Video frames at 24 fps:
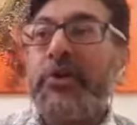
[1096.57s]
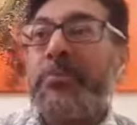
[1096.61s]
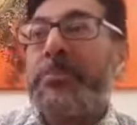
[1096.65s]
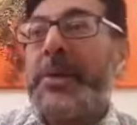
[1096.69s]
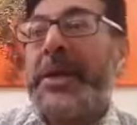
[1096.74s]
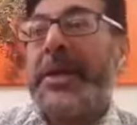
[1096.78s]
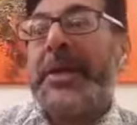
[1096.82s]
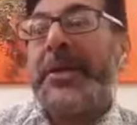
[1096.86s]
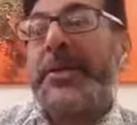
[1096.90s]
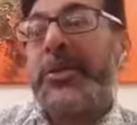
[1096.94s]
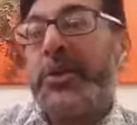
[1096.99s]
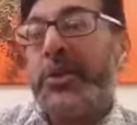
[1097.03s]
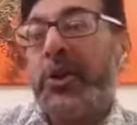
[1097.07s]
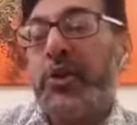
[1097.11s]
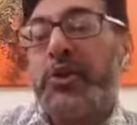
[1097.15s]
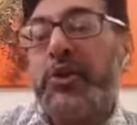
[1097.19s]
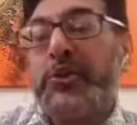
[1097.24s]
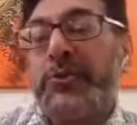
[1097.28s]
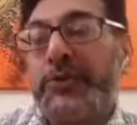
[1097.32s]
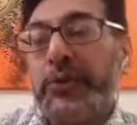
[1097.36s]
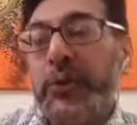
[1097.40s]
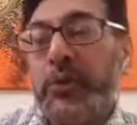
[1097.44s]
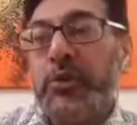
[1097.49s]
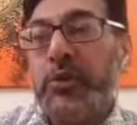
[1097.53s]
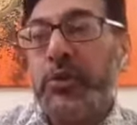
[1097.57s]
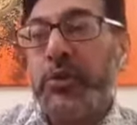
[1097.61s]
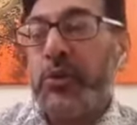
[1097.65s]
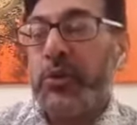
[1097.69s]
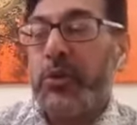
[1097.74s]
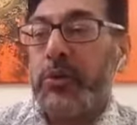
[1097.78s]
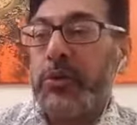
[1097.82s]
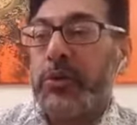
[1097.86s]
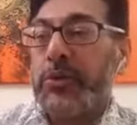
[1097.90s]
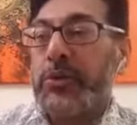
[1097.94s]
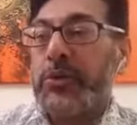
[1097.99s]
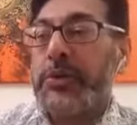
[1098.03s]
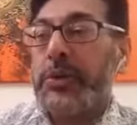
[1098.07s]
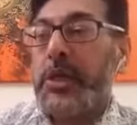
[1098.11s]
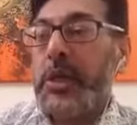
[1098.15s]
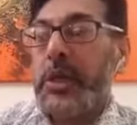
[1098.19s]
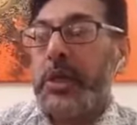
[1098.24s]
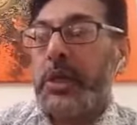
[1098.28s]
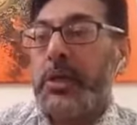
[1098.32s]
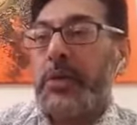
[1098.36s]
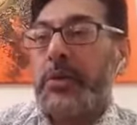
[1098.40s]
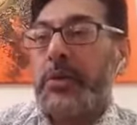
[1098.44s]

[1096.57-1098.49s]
of making those phone calls